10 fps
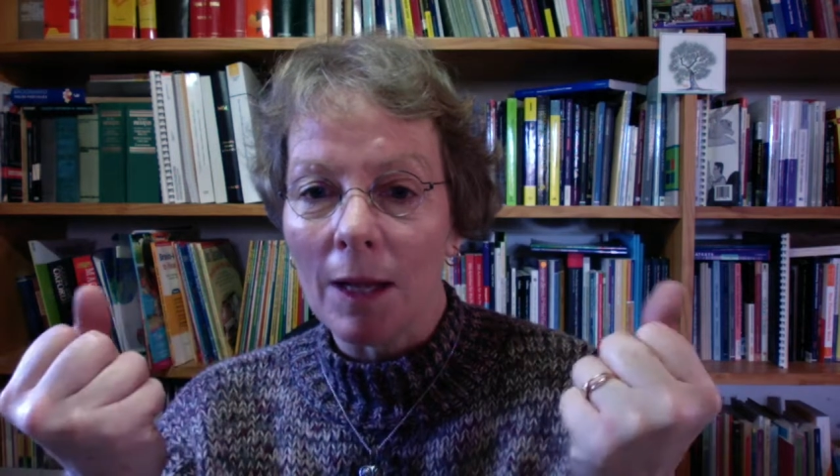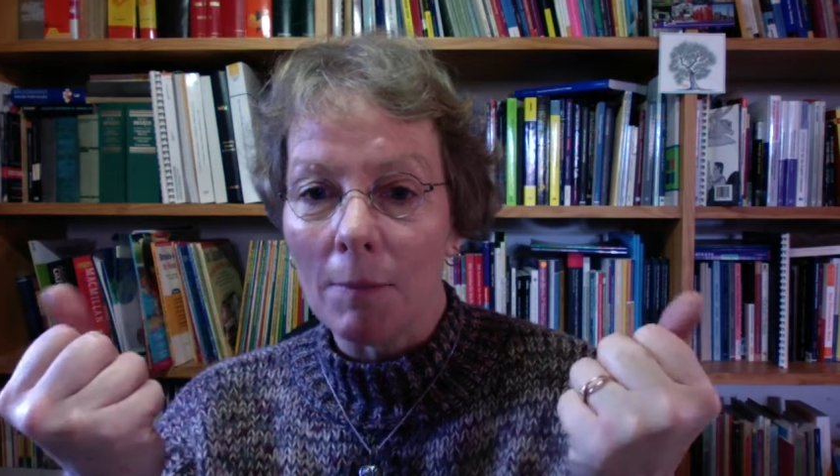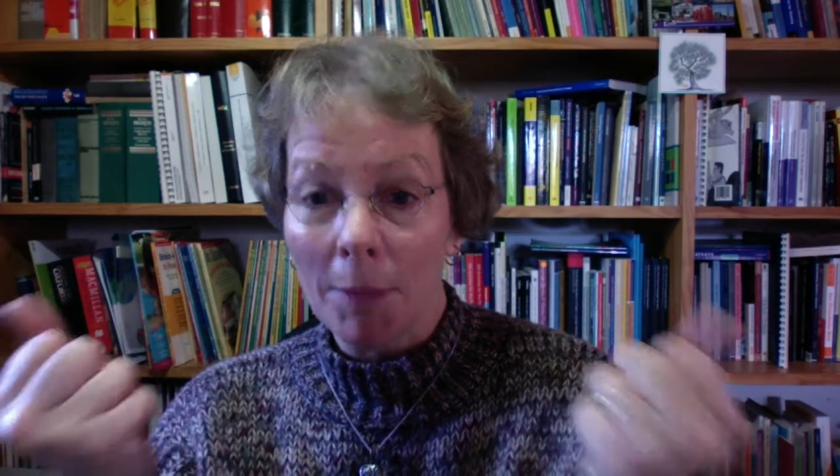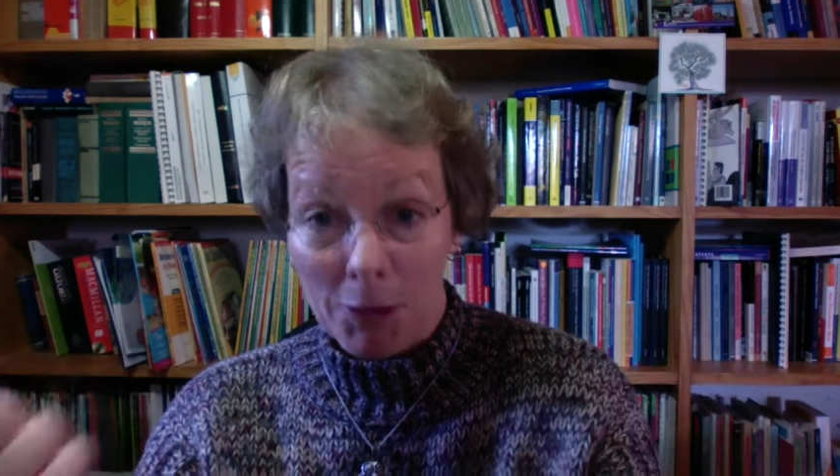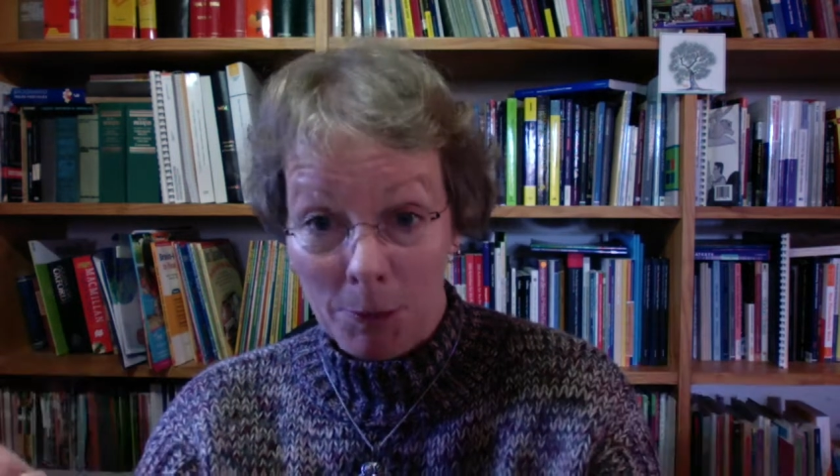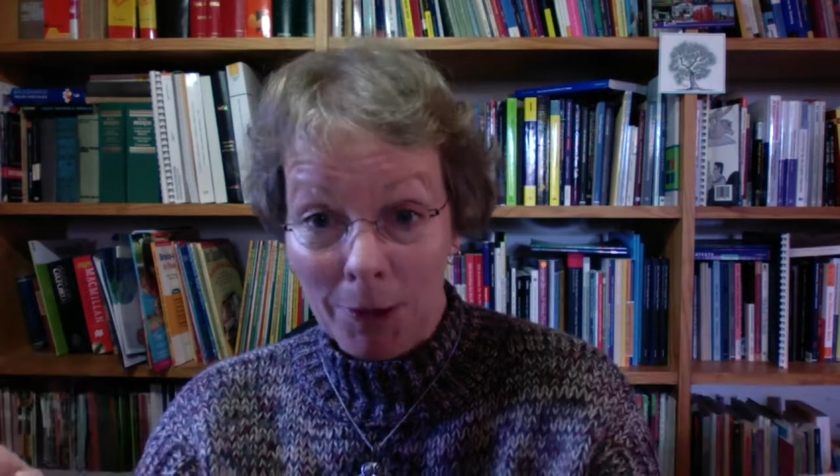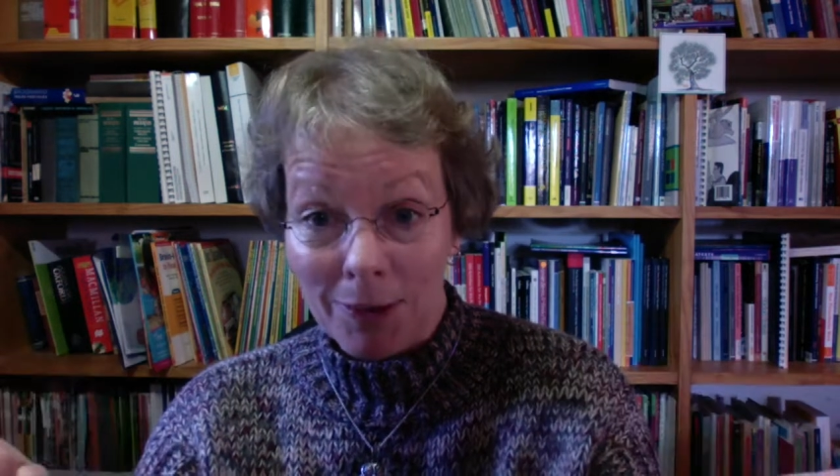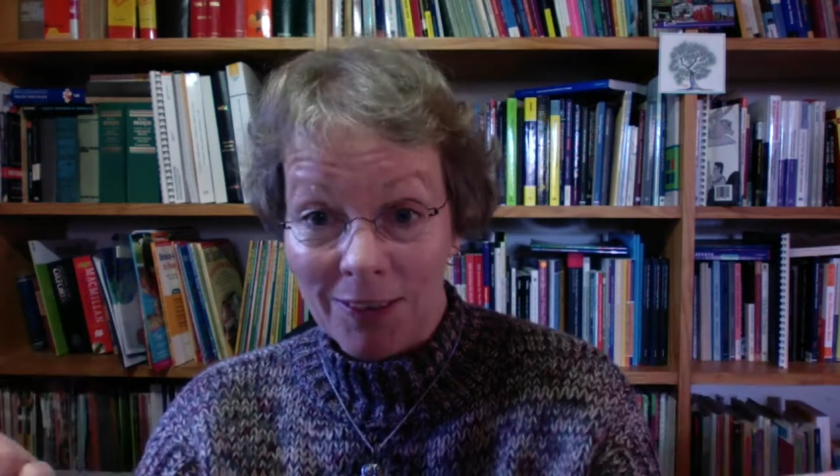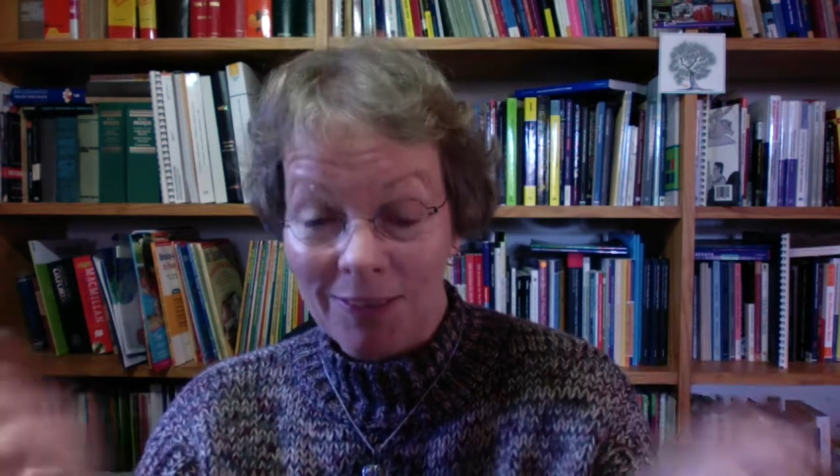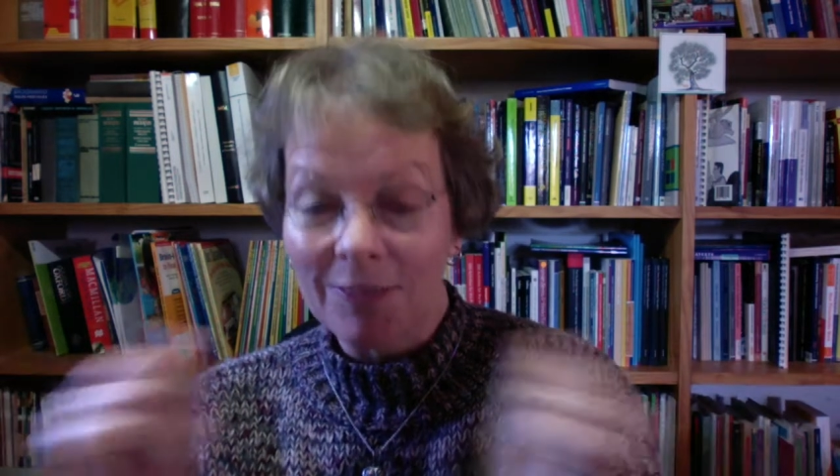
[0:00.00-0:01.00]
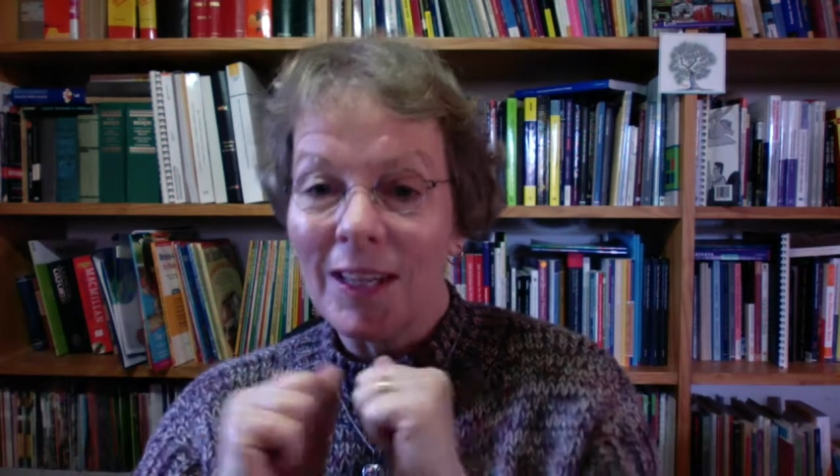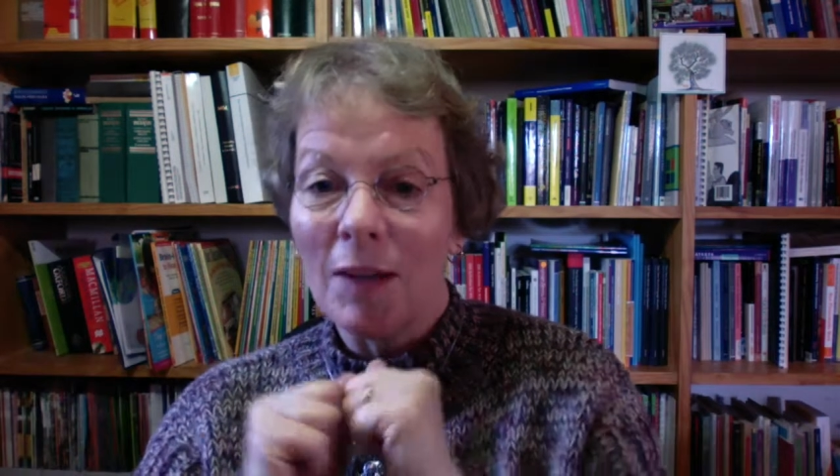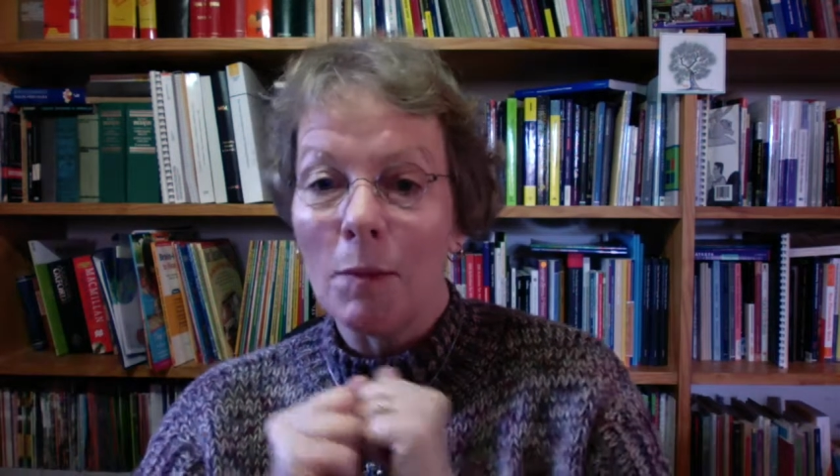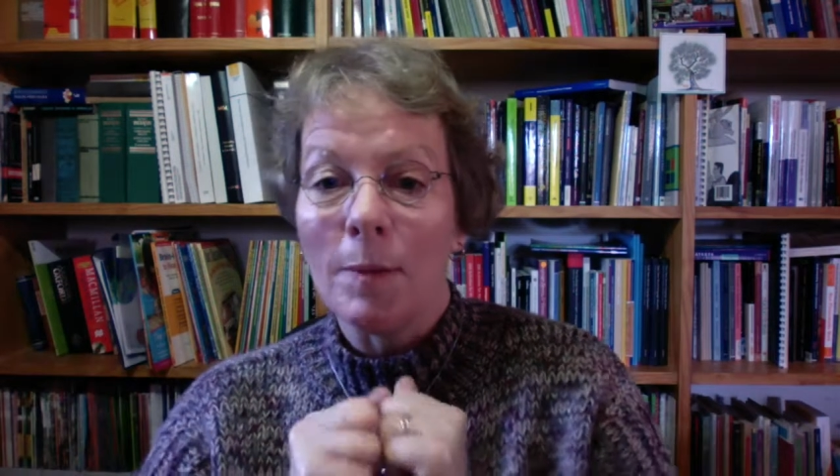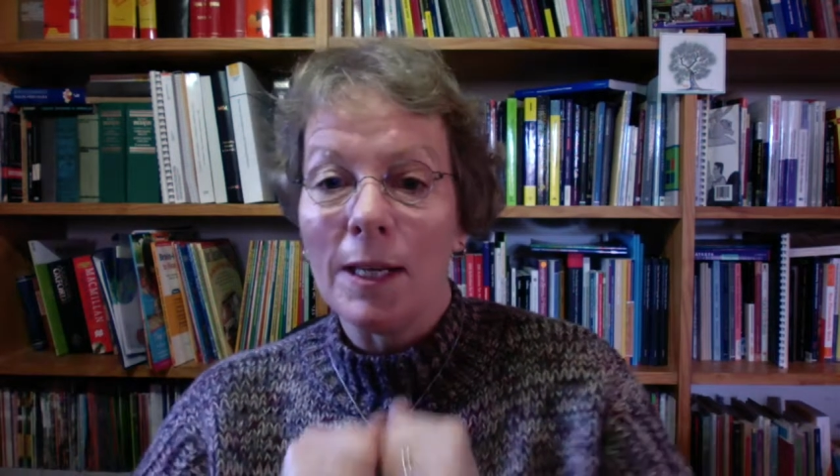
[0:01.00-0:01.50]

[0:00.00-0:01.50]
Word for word: picture books, we'll be